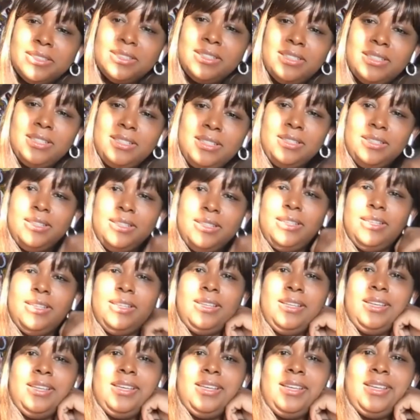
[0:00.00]
Okay.
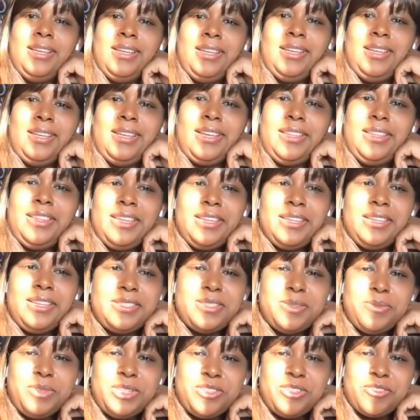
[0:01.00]
I think,
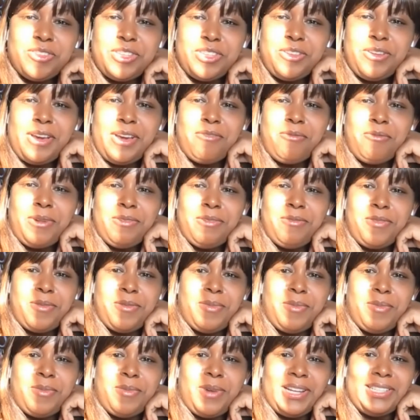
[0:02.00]
Demetri, you have one from
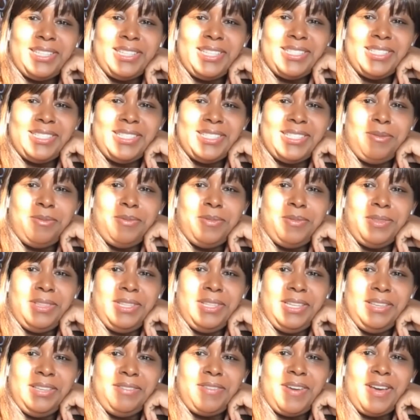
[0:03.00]
Mark. It's, I
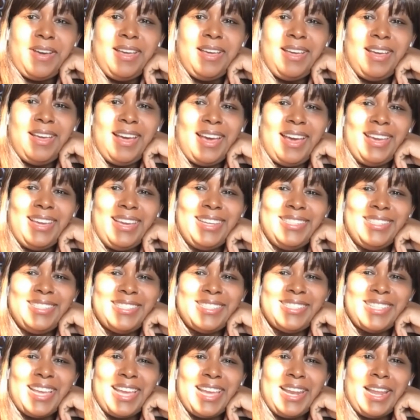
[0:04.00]
believe I
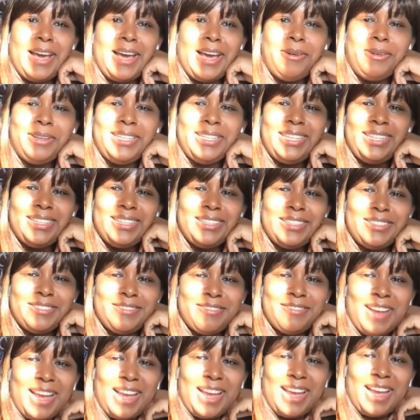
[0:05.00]
understand how Anina
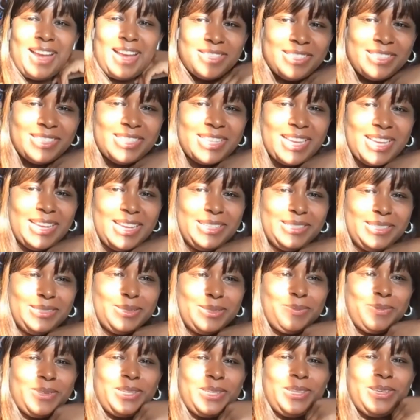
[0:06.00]
arrives at her
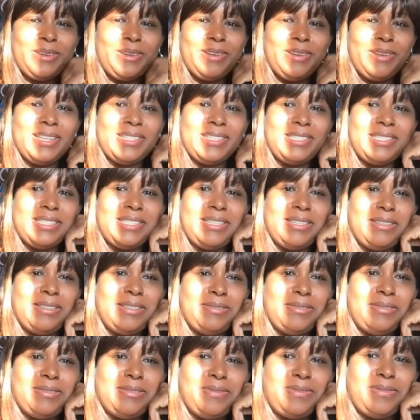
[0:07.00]
titles, but curious
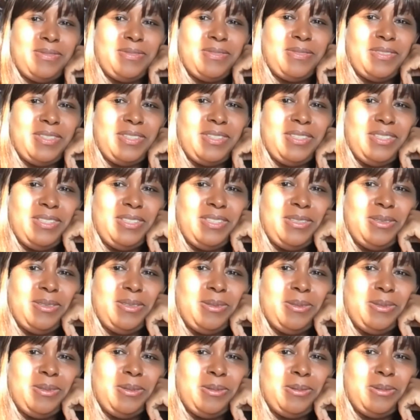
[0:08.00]
if
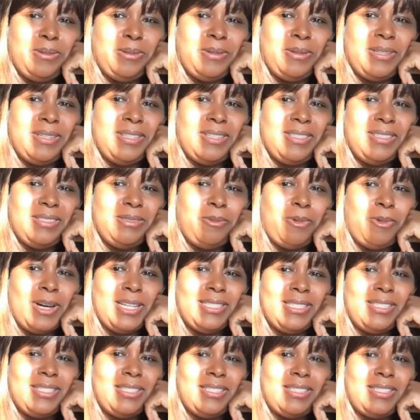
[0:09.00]
you
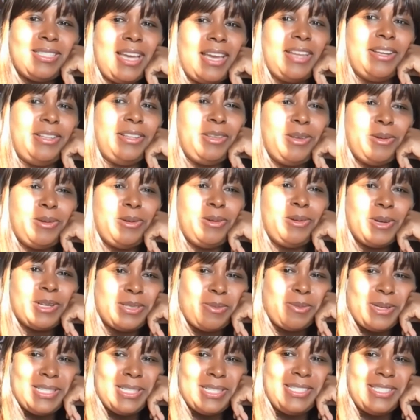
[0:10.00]
once title your
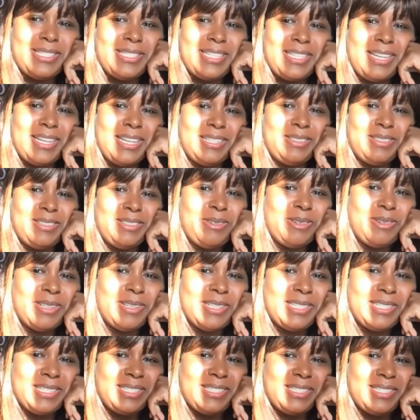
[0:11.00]
works once done, or
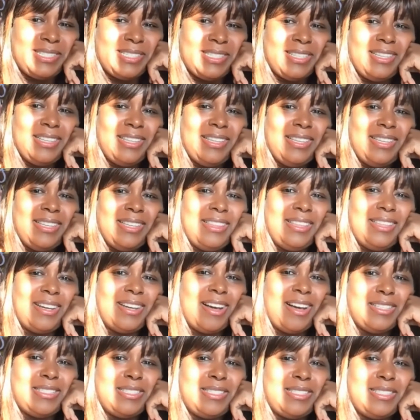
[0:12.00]
is the
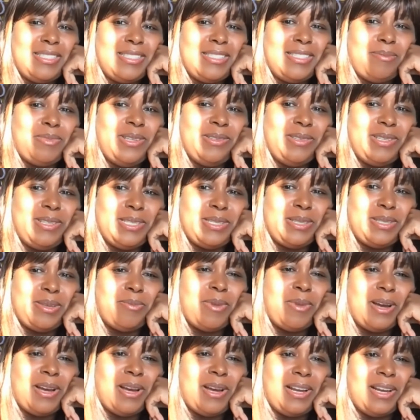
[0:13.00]
concept known as a
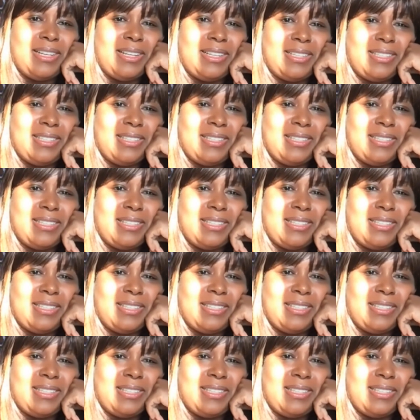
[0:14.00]
mark.